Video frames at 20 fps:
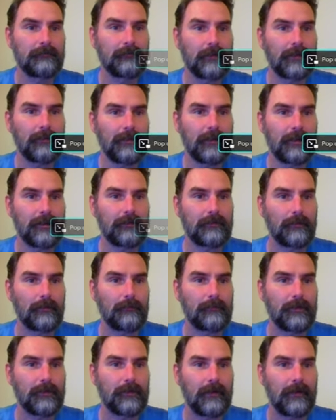I think it's
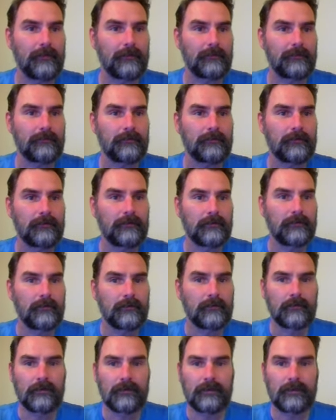up here on this
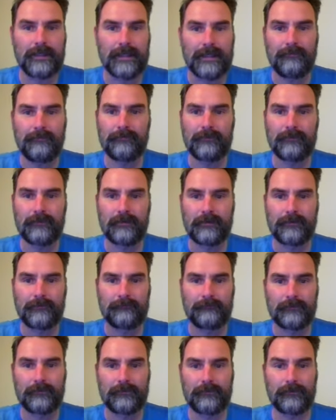gift.
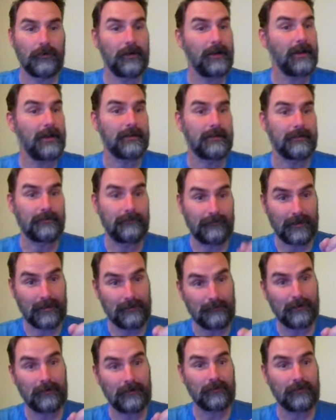So, hey, if
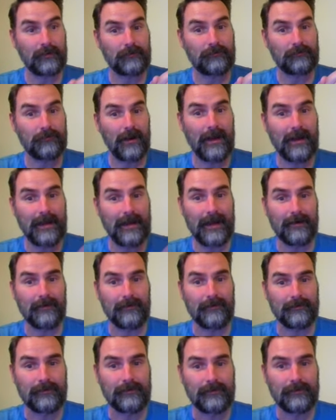anybody's going to try it out,
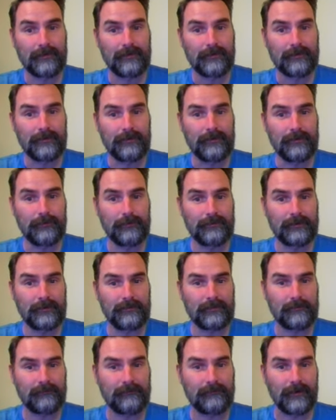use this
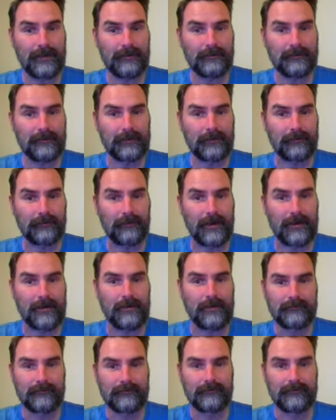invite link right
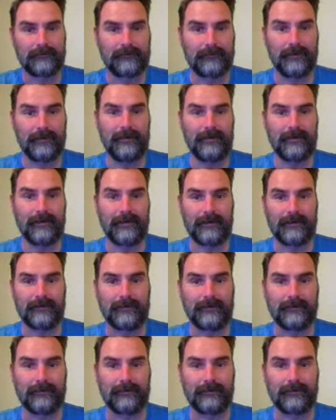here. Yeah,
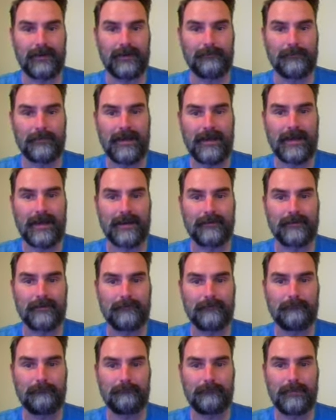grab
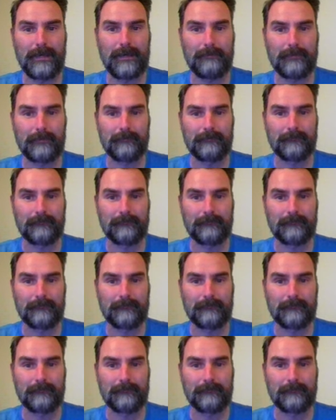that. Beep.